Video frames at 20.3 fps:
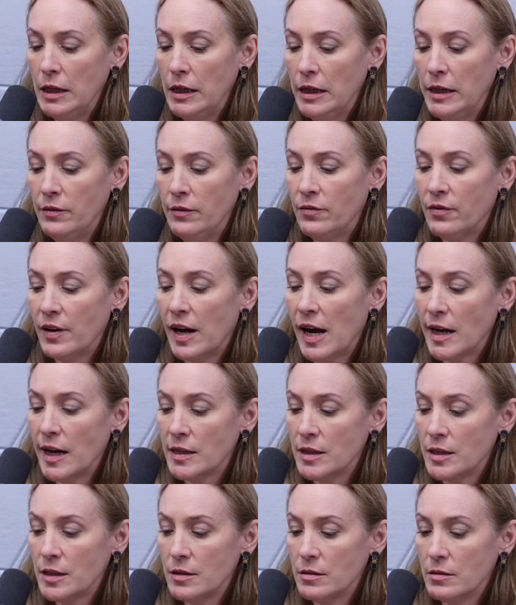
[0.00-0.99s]
in
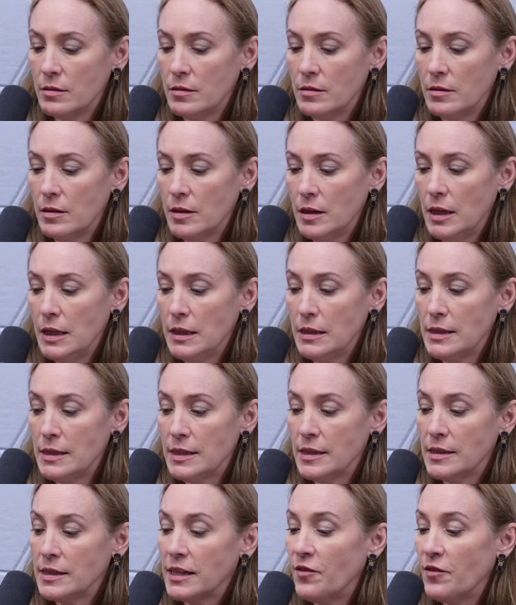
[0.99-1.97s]
fact,
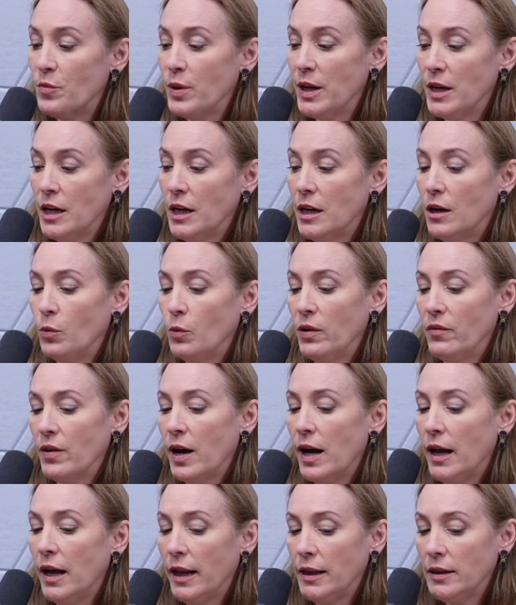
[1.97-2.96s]
since I've been here, we've
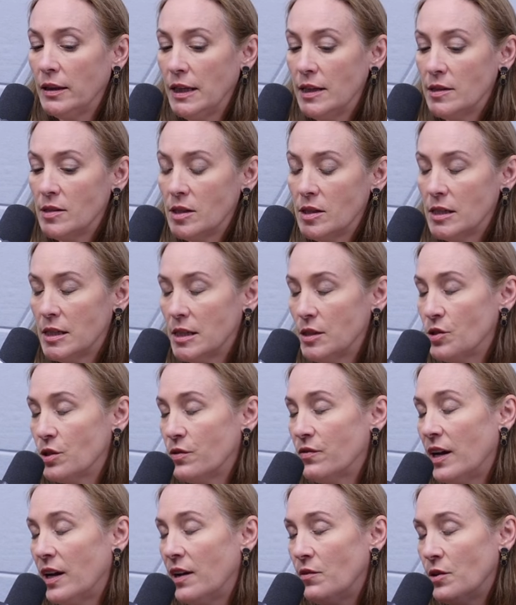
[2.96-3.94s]
had at least 10
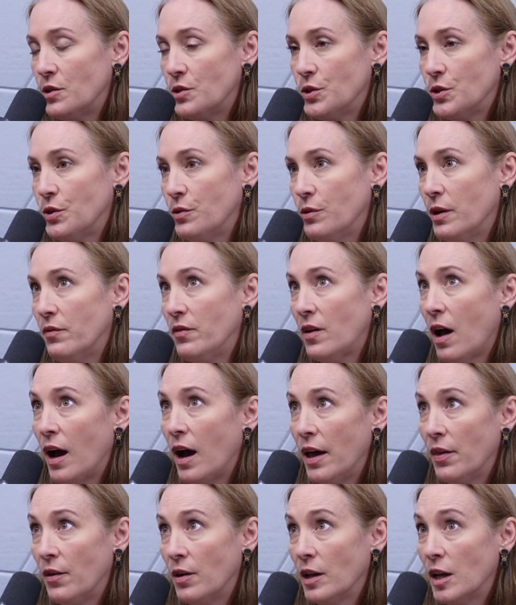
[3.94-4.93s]
survivors who have
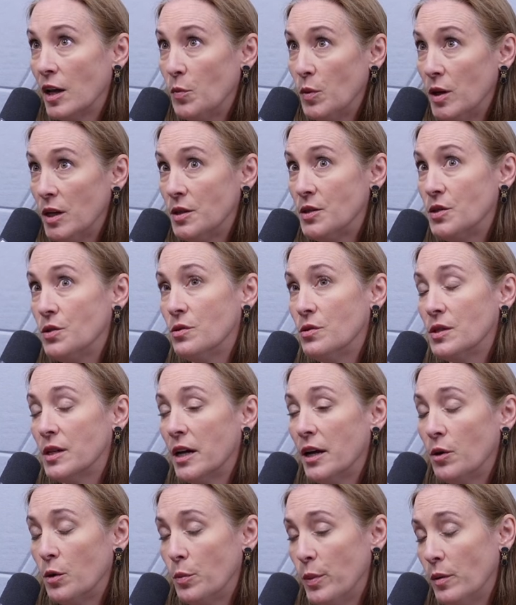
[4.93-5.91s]
either committed
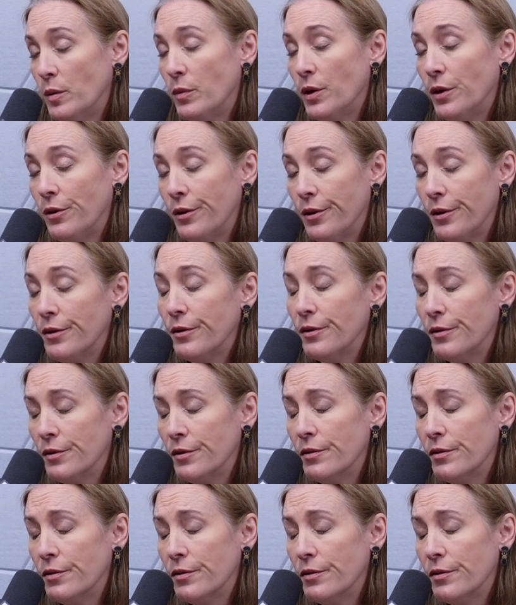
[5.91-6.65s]
suicide or been murdered.